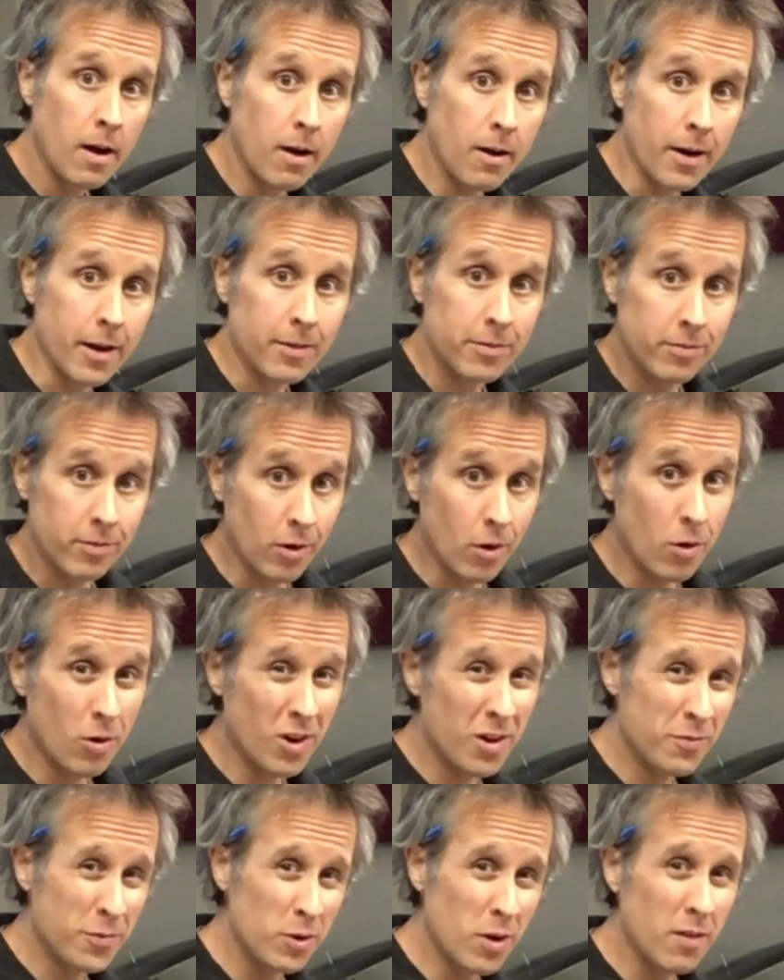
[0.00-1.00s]
All right, so
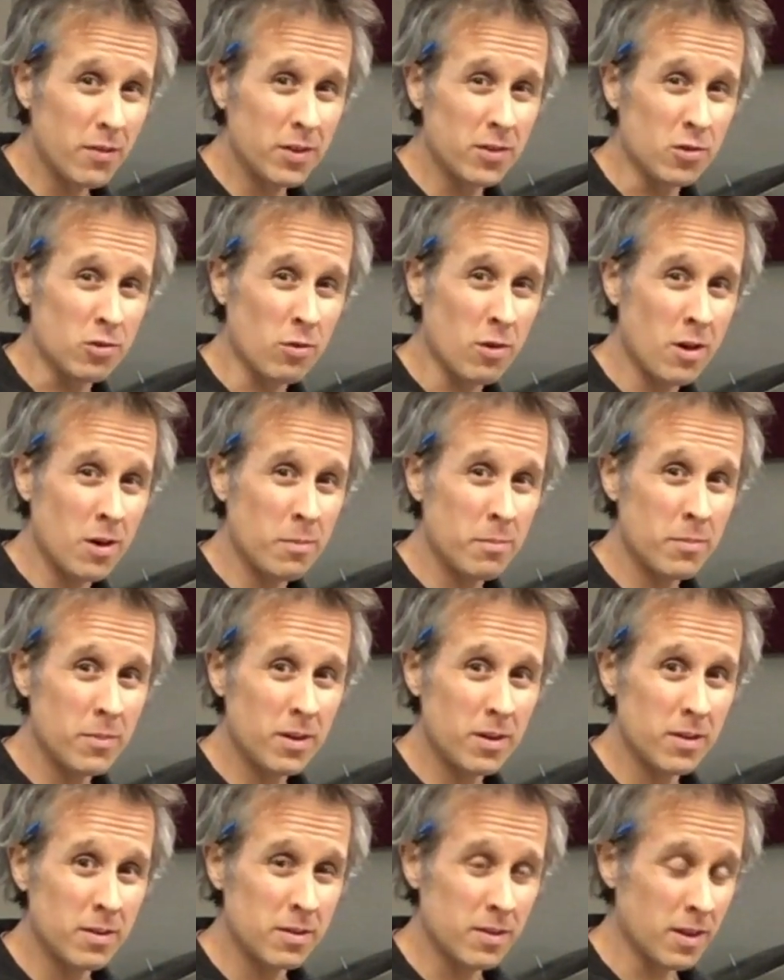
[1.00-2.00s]
if you have a drum
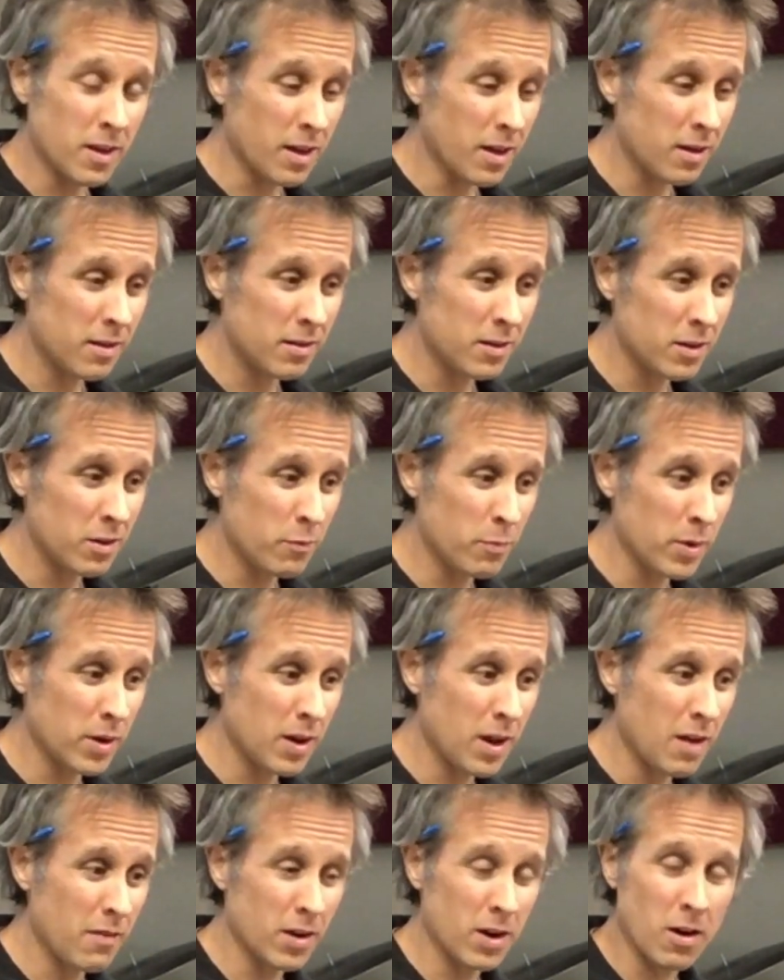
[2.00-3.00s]
that you've been
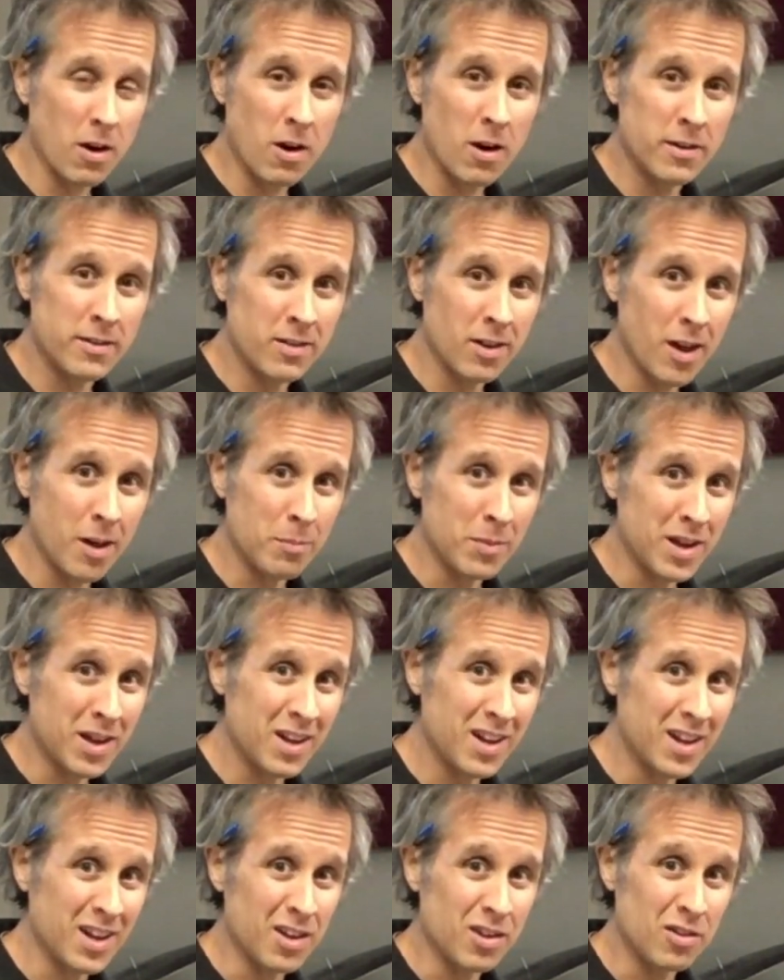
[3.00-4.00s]
having a hard time
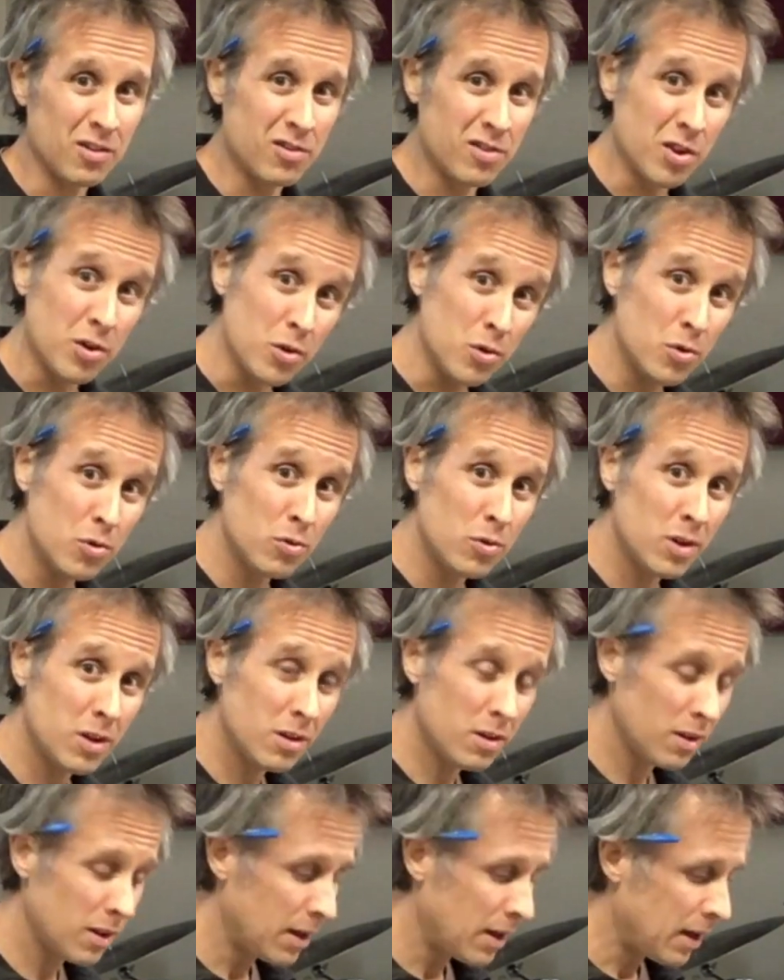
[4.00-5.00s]
getting in tune
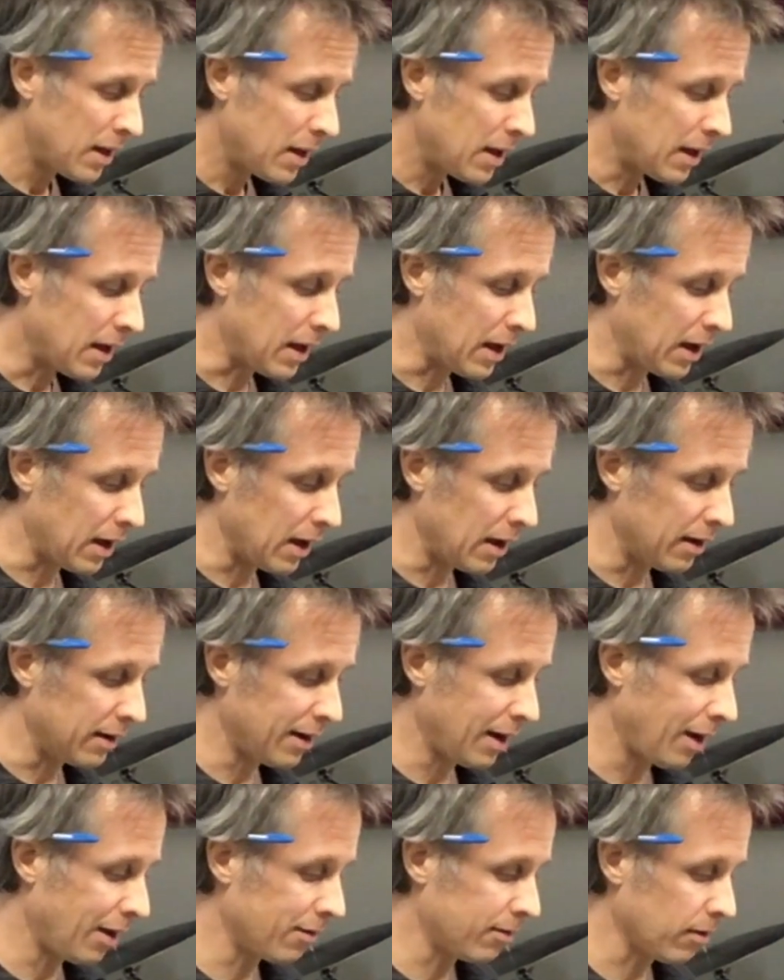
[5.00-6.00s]
and
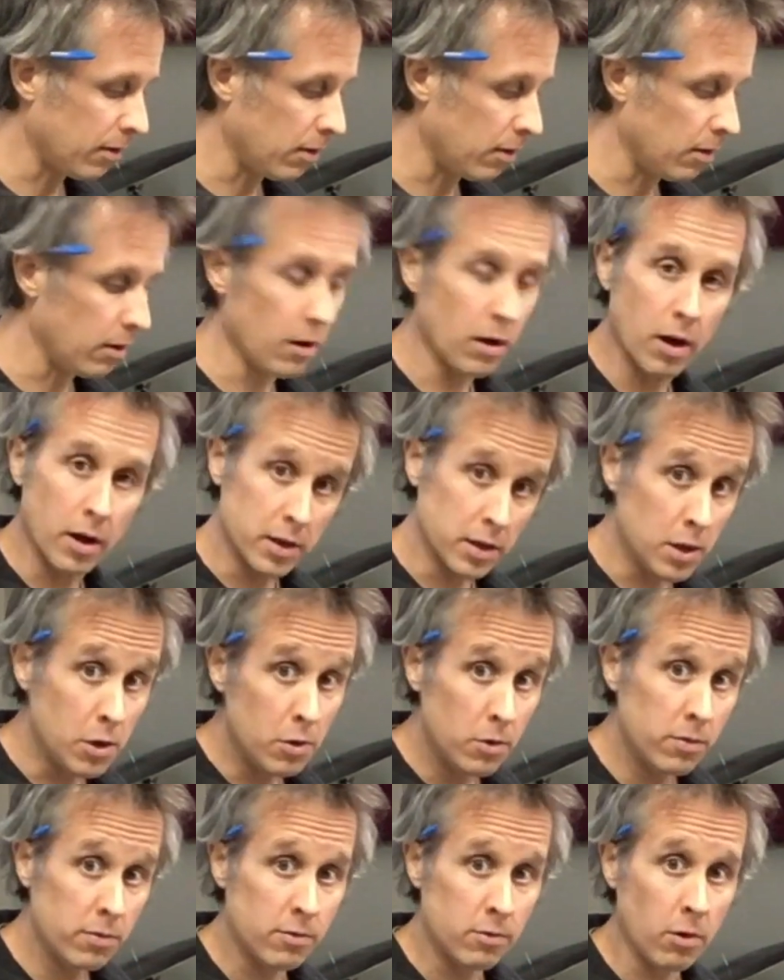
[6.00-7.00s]
has a
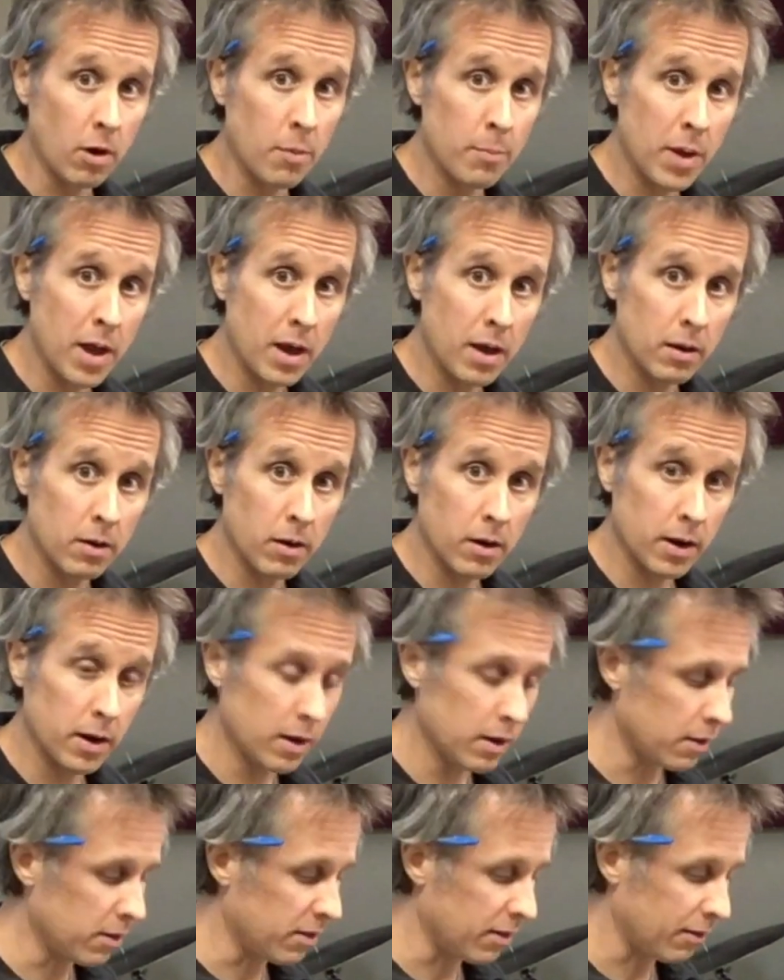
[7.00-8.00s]
used drum head on
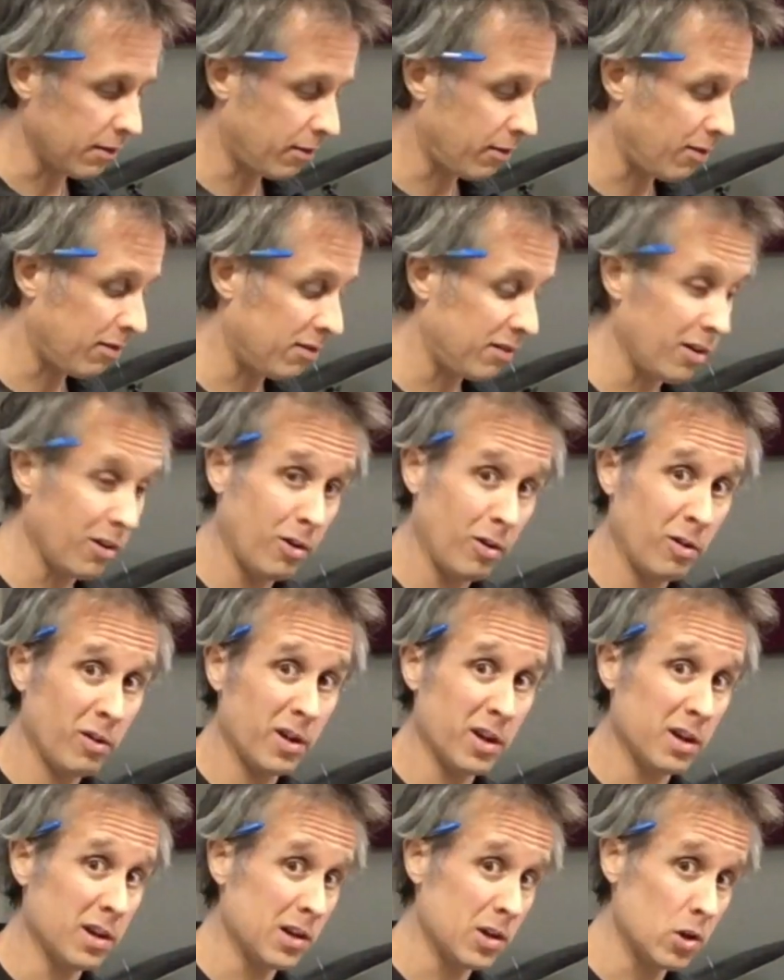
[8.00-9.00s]
it that's still
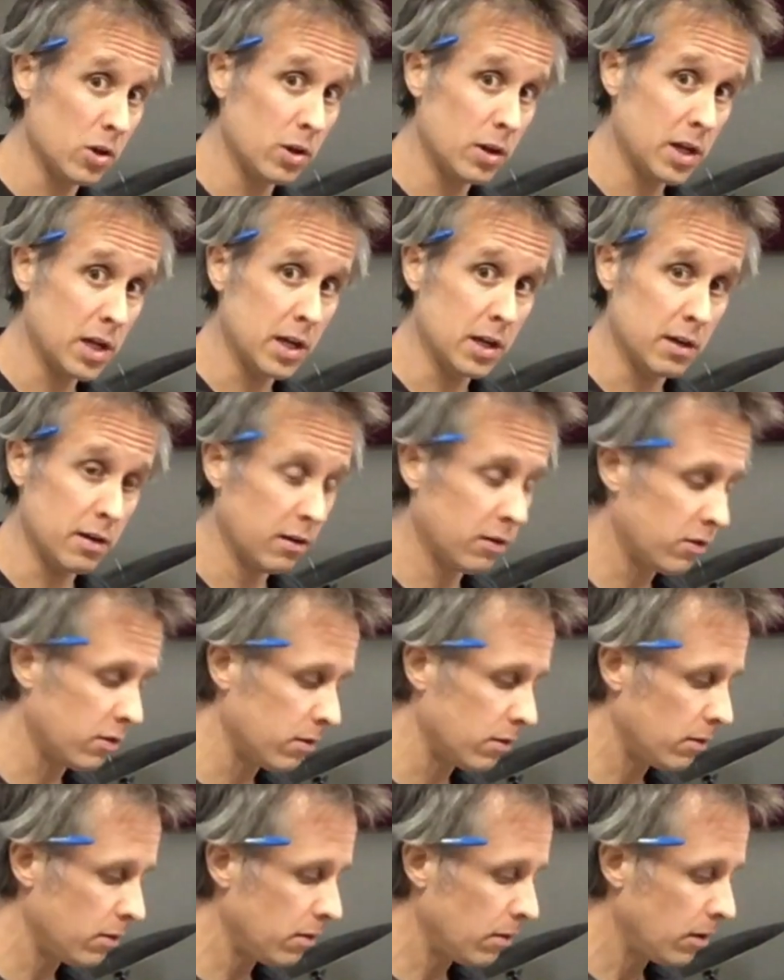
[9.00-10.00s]
in good
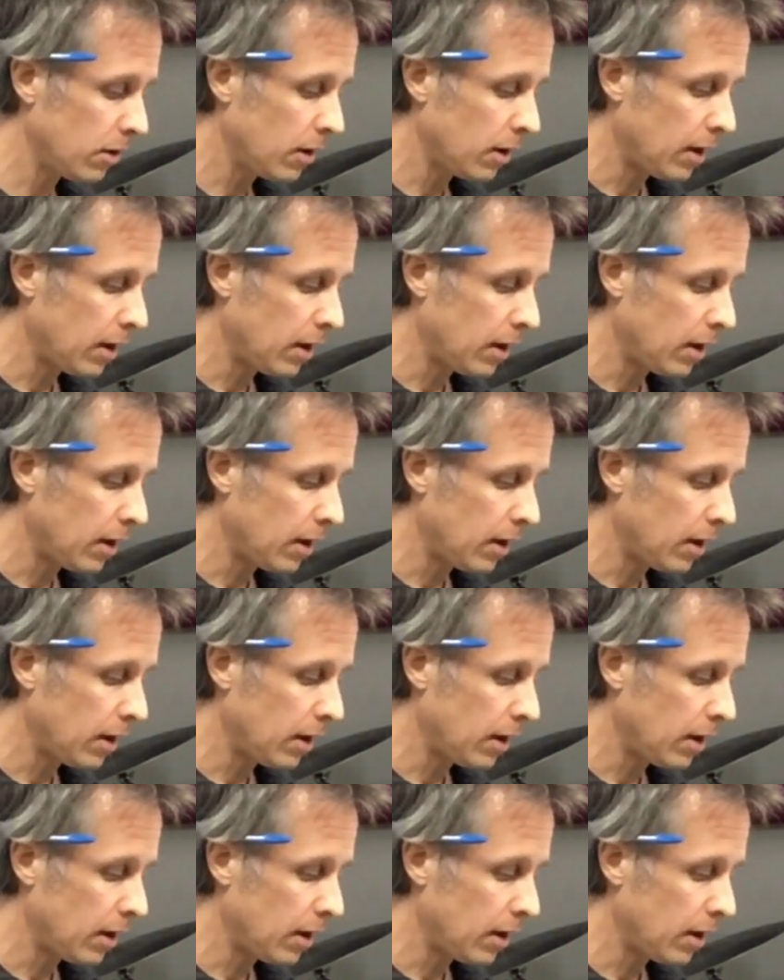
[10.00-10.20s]
condition,